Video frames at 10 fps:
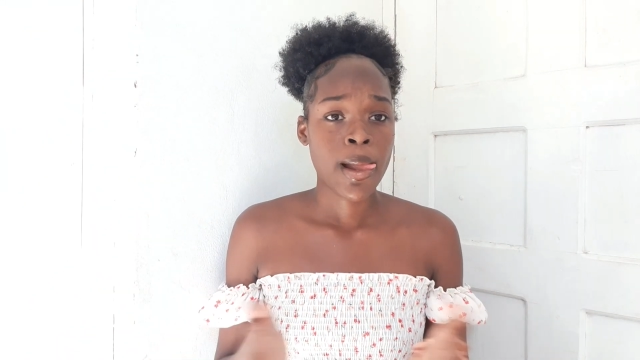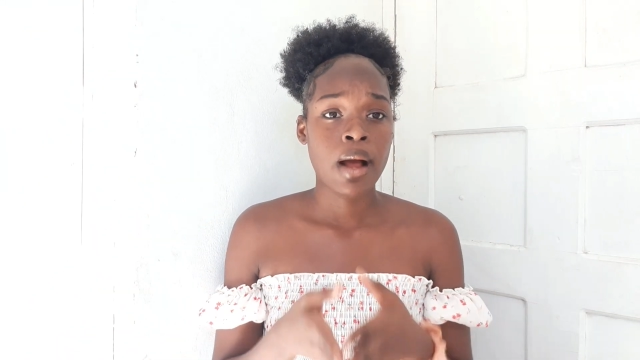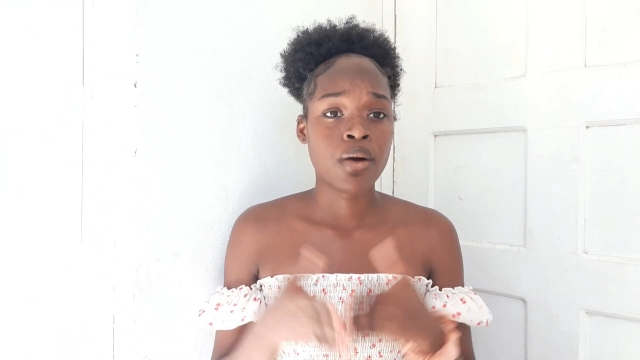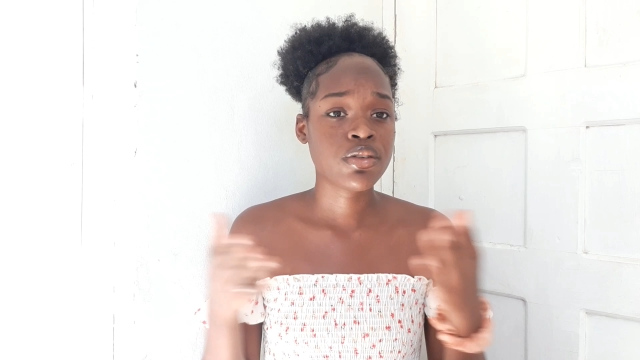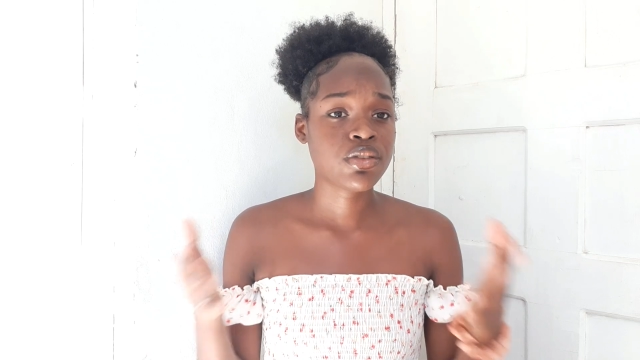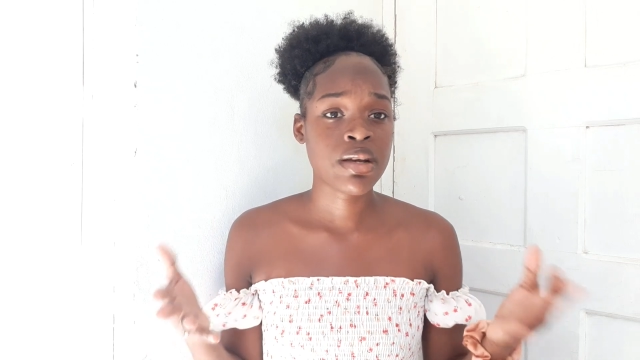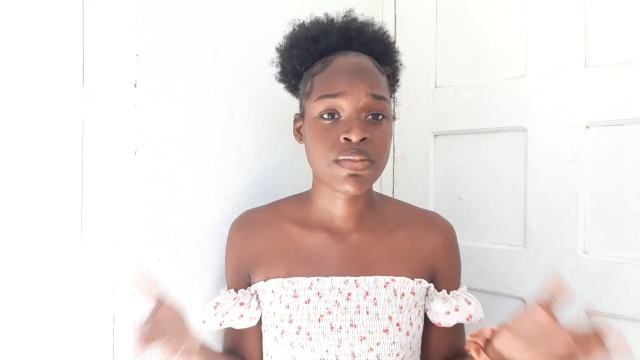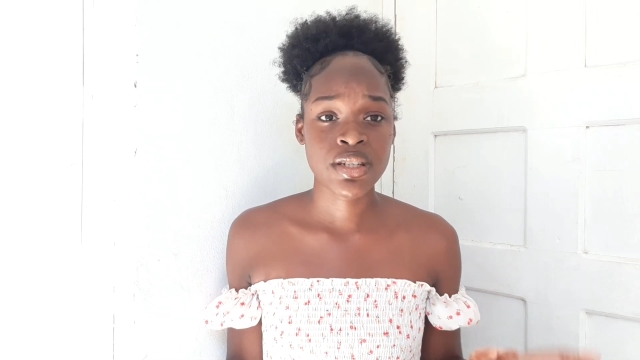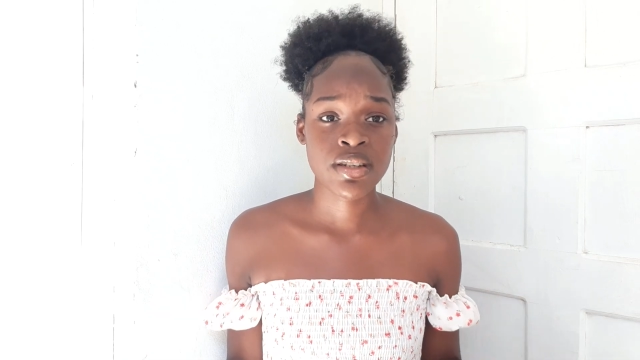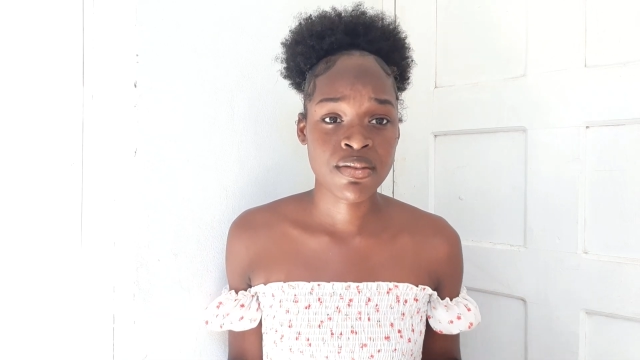or whosoever
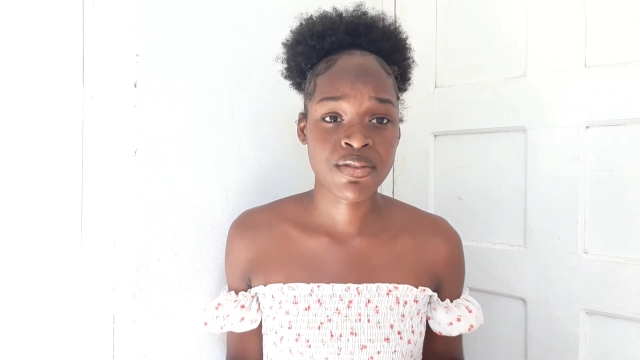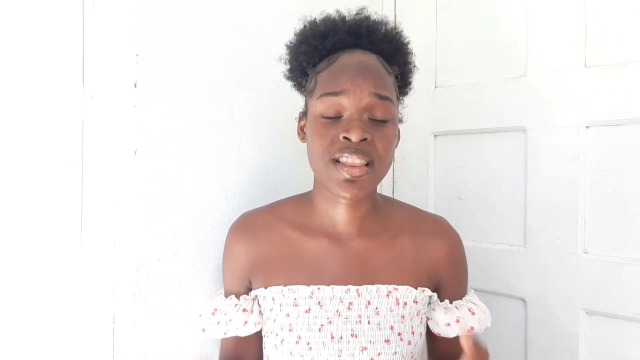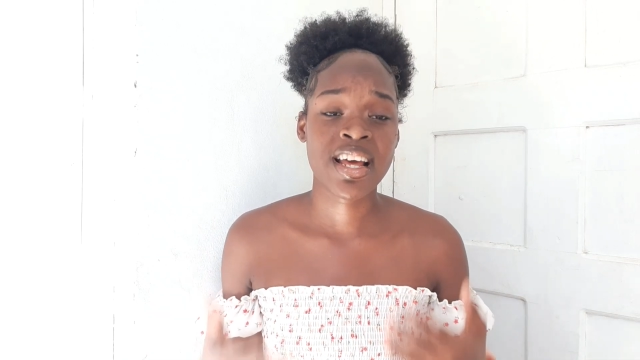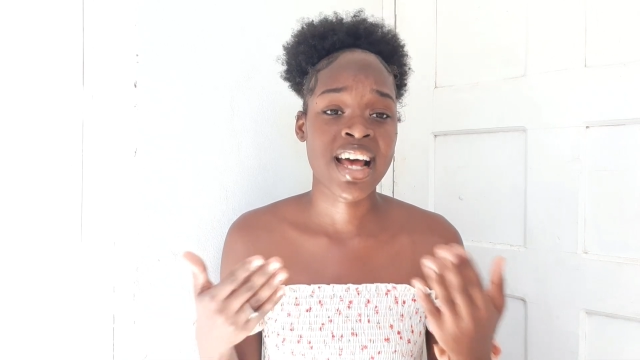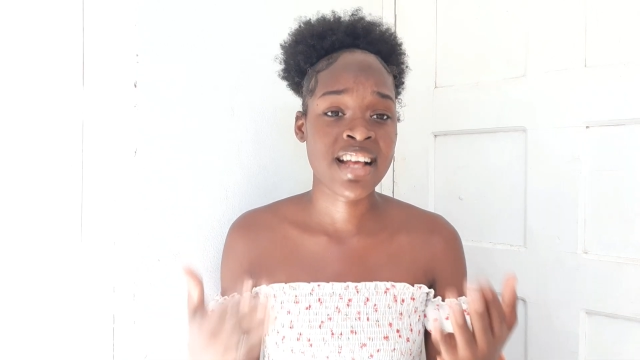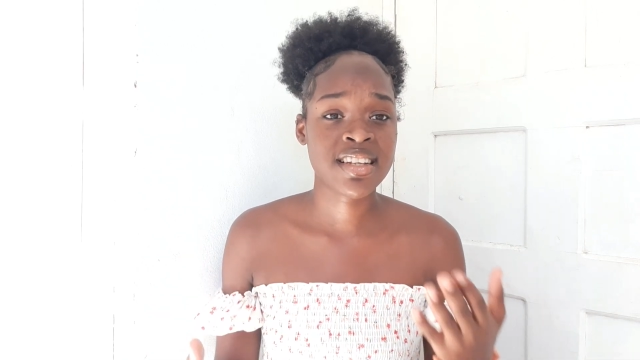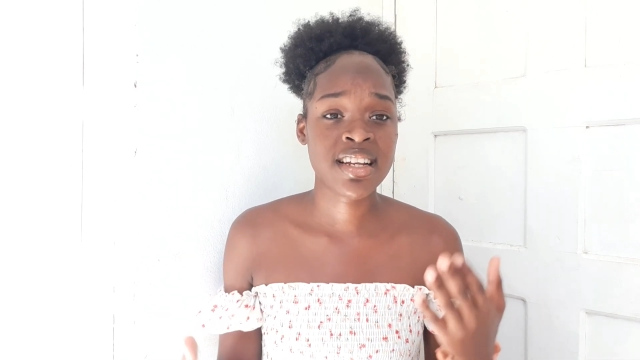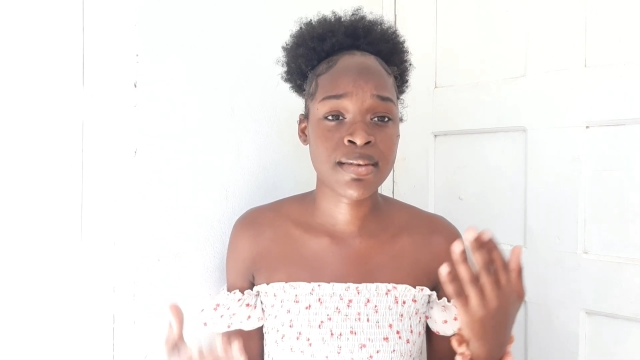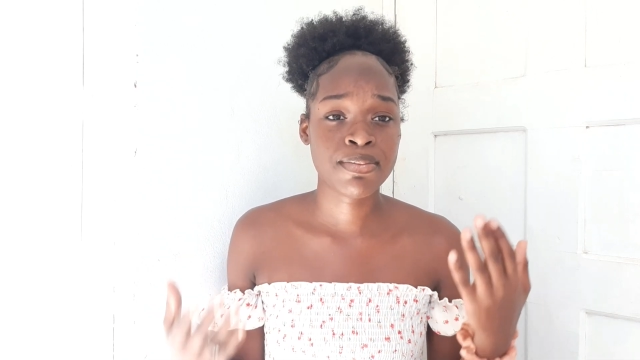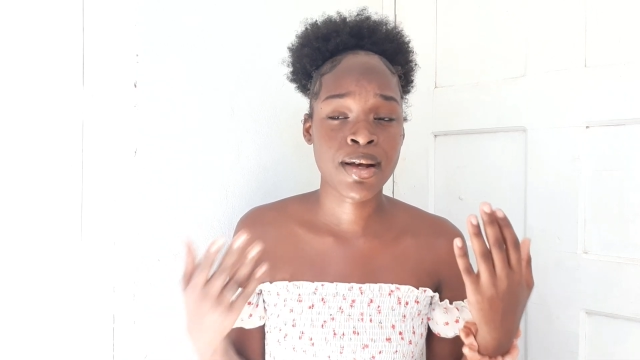you live with that has a